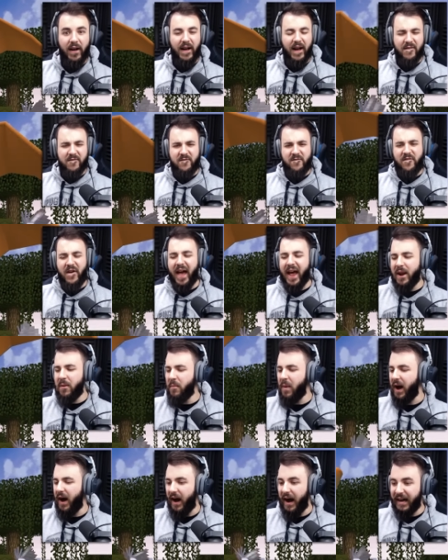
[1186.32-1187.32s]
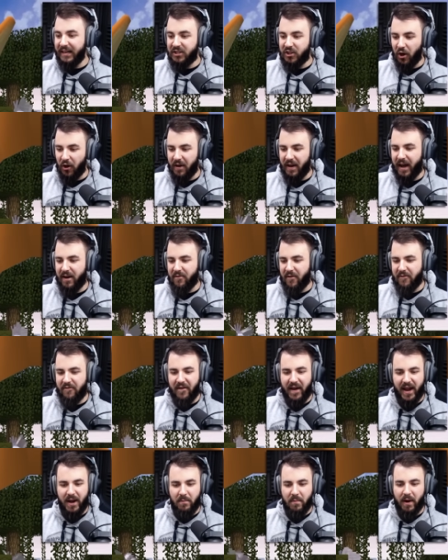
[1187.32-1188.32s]
A Yanma. I don't have a
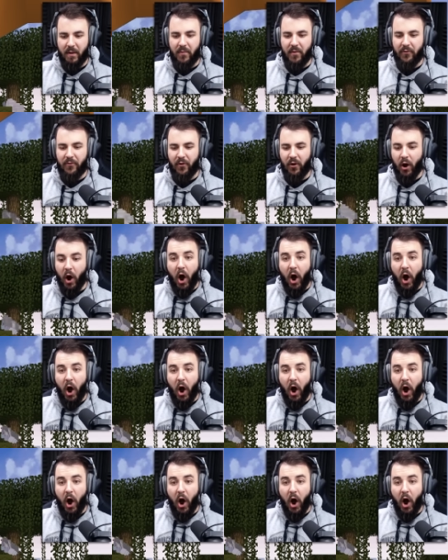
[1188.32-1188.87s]
Yanma before.